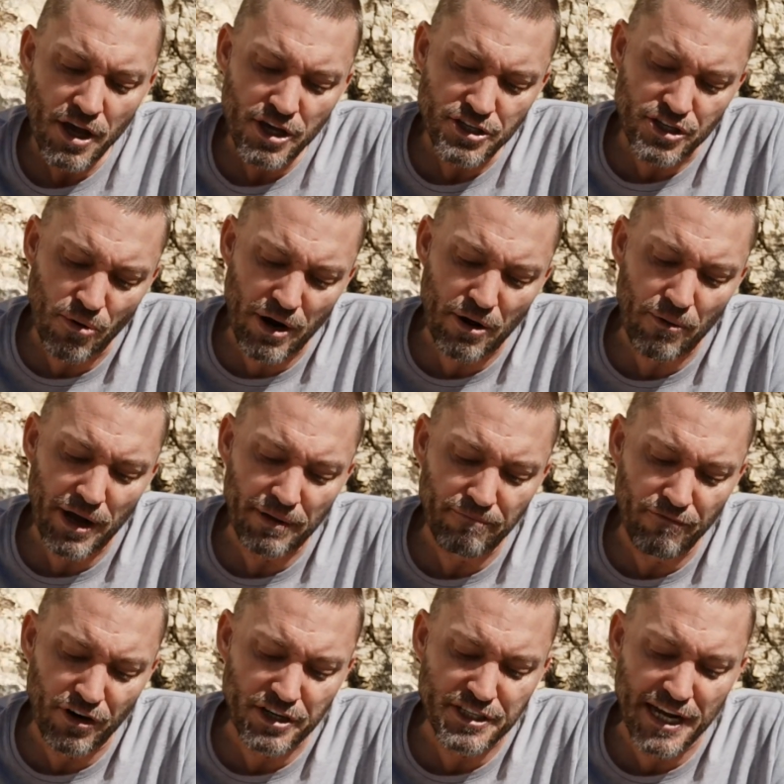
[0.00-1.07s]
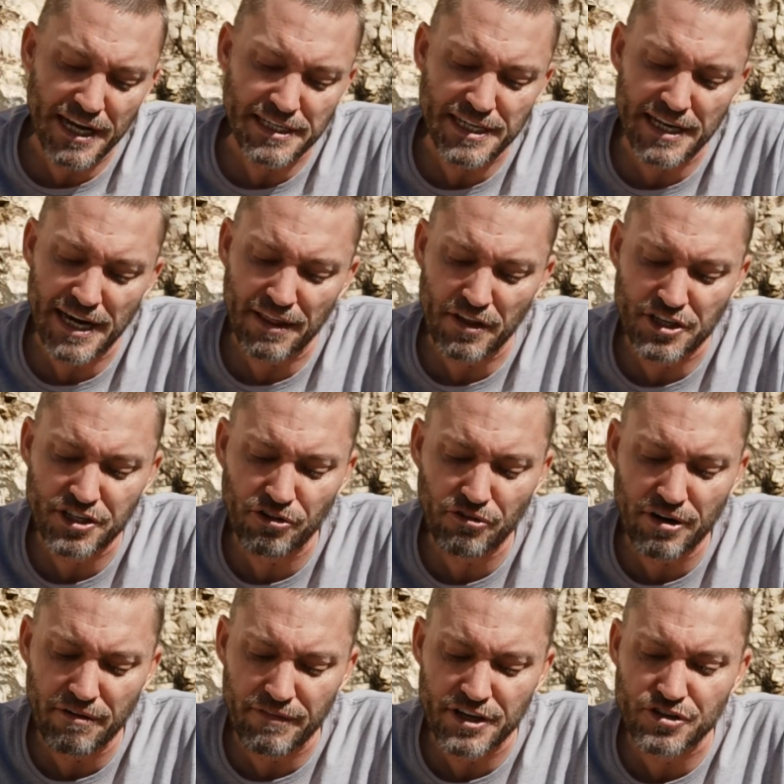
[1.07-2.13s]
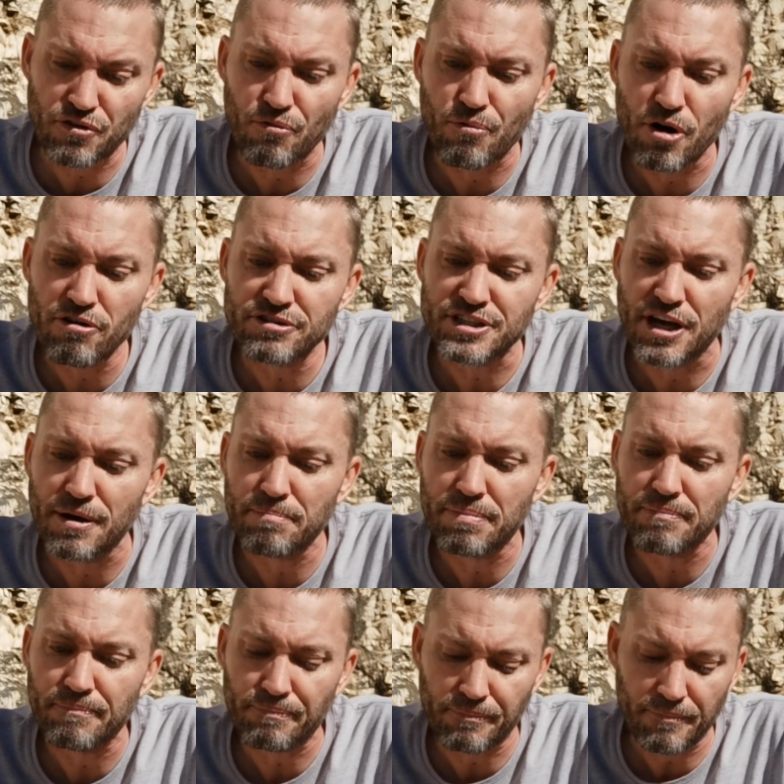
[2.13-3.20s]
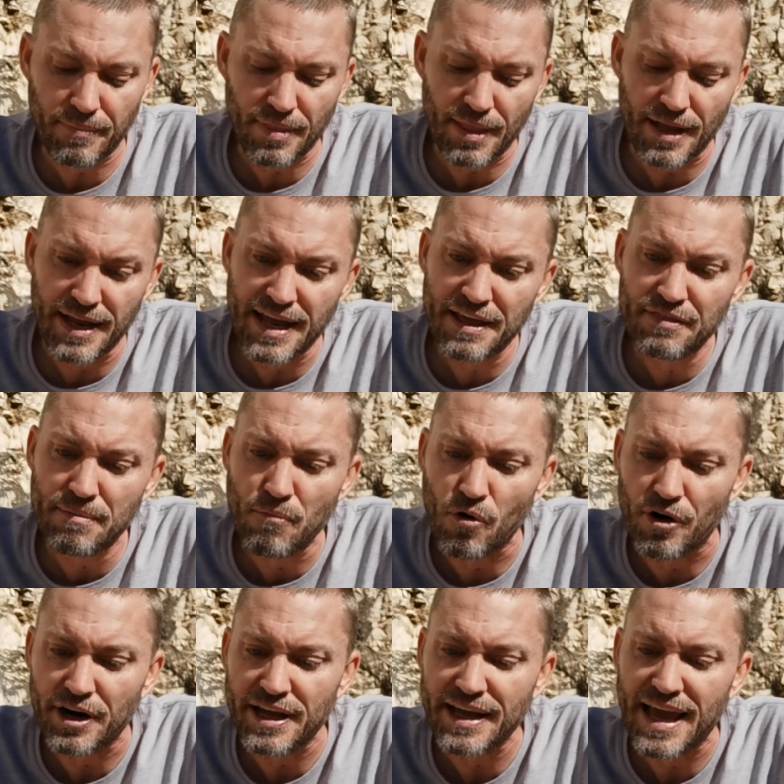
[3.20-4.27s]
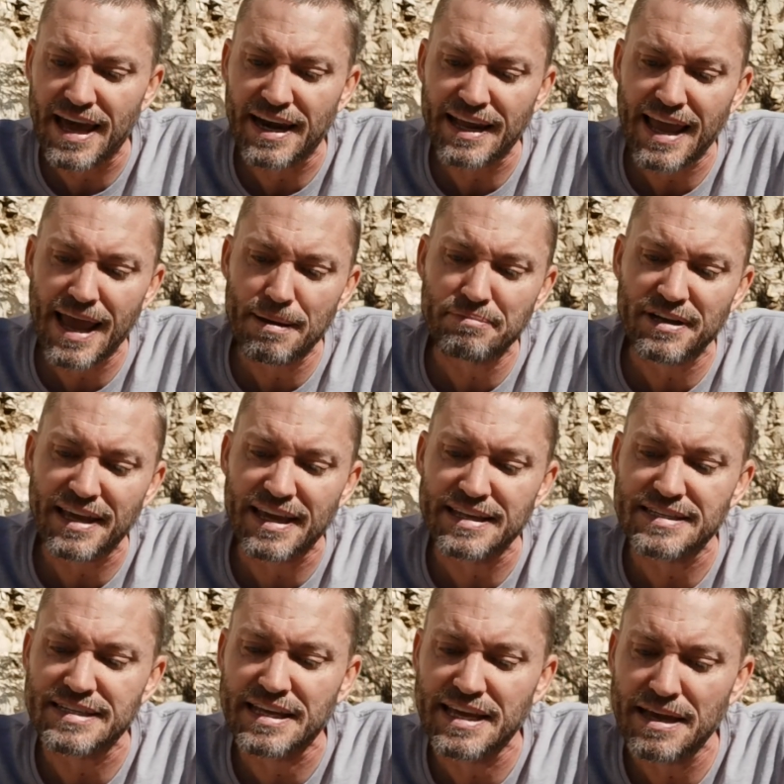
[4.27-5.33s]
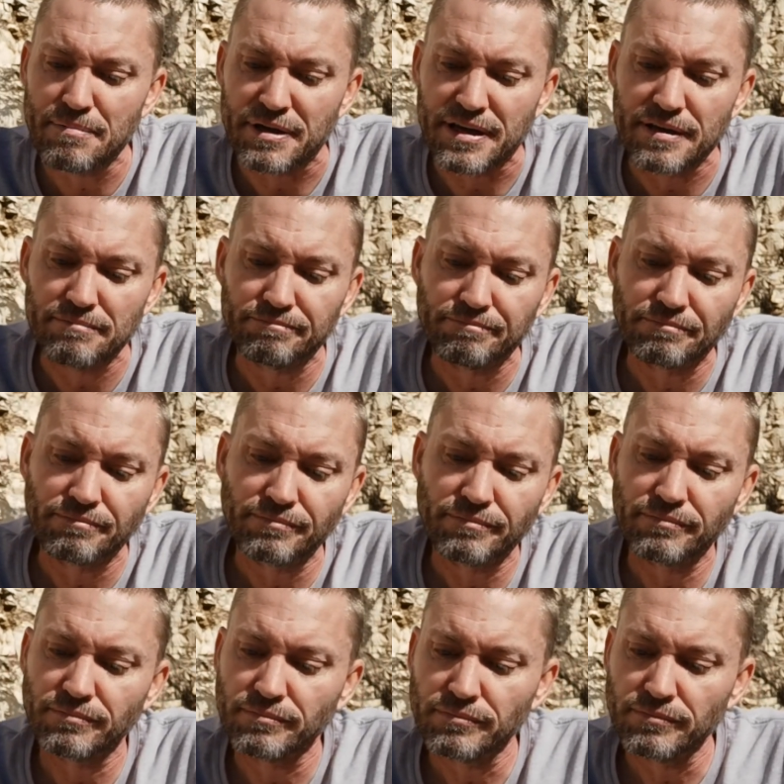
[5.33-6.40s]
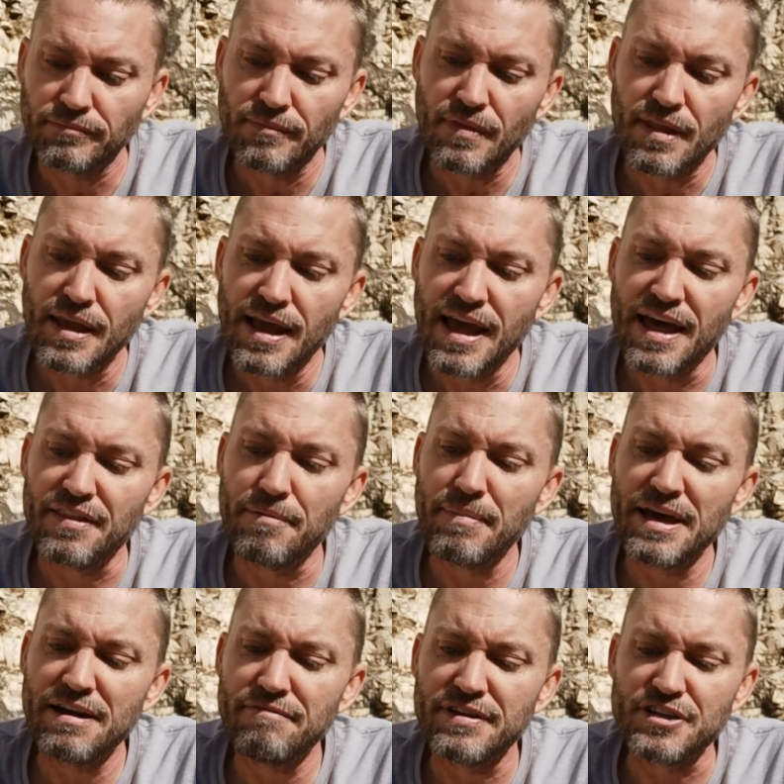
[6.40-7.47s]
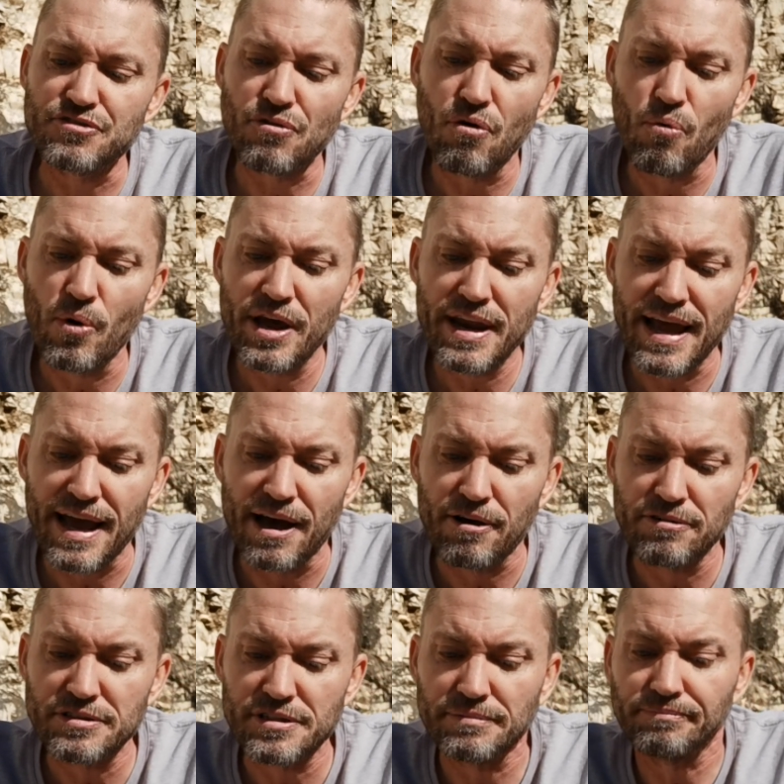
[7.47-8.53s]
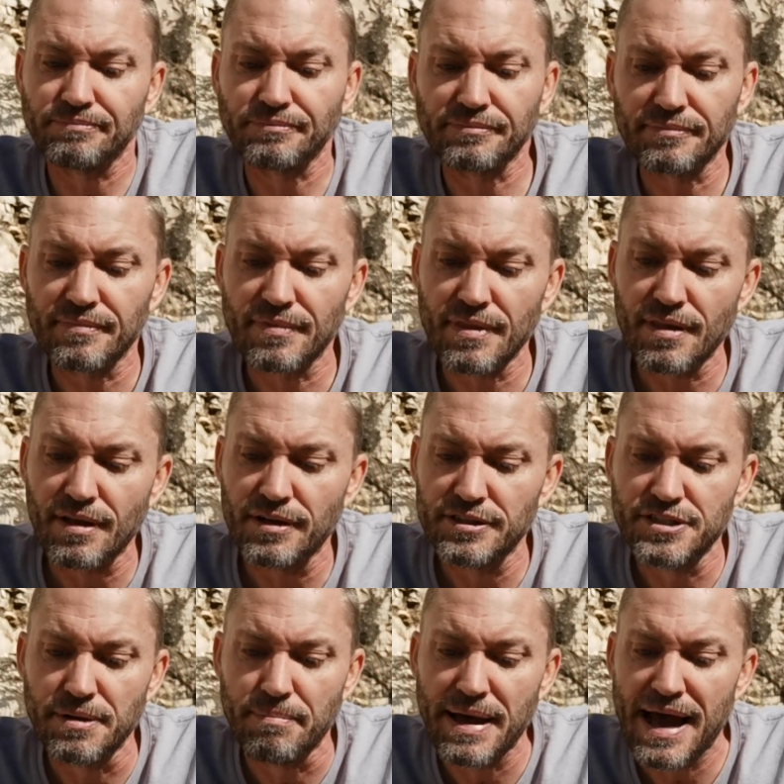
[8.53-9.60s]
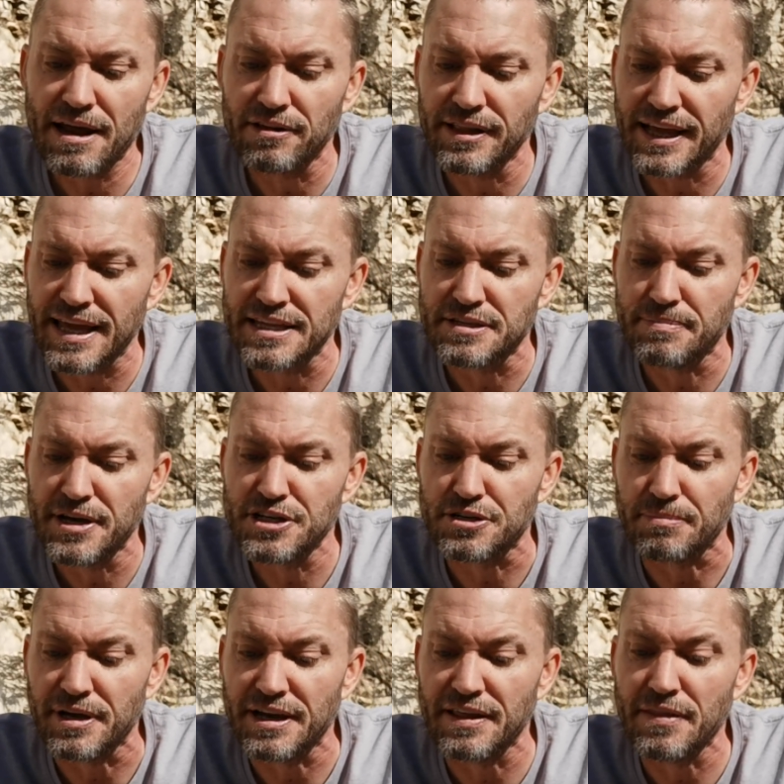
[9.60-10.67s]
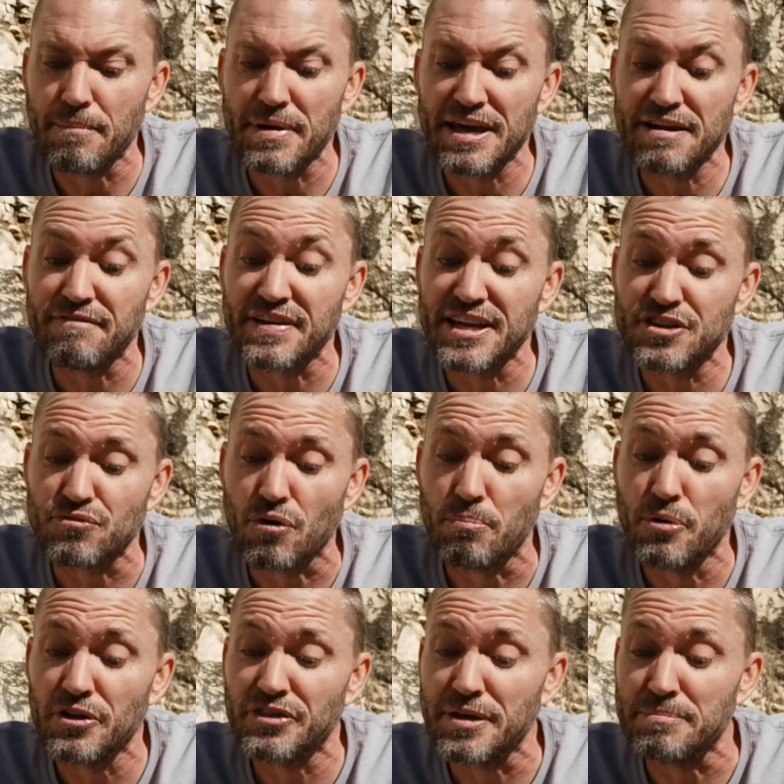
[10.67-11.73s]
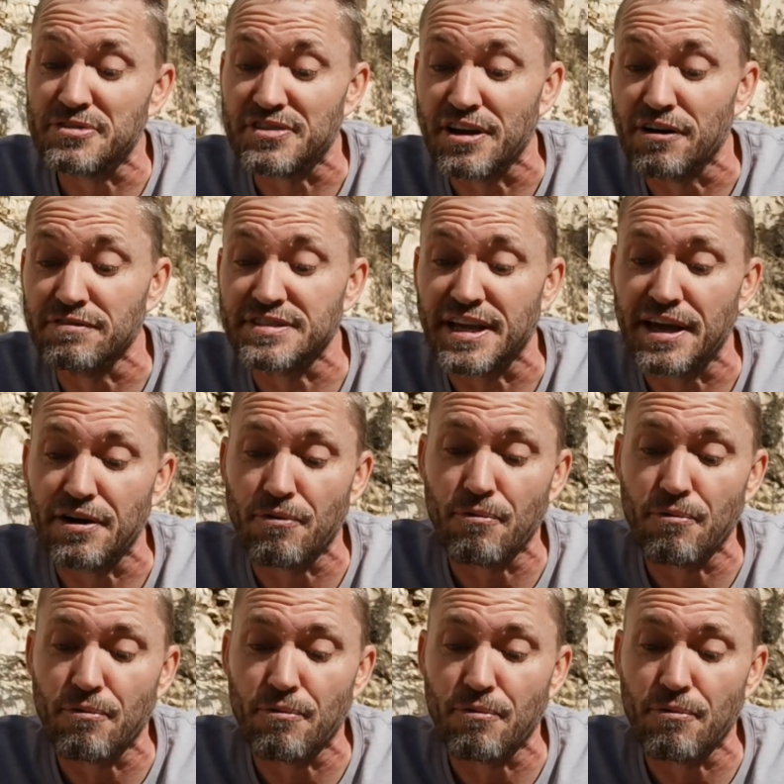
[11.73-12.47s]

So anyway, verse 19, and the children of Israel rose up in the morning and encamped against Gibeah. And the men of Israel went out to battle against Benjamin, and the men of Israel put themselves in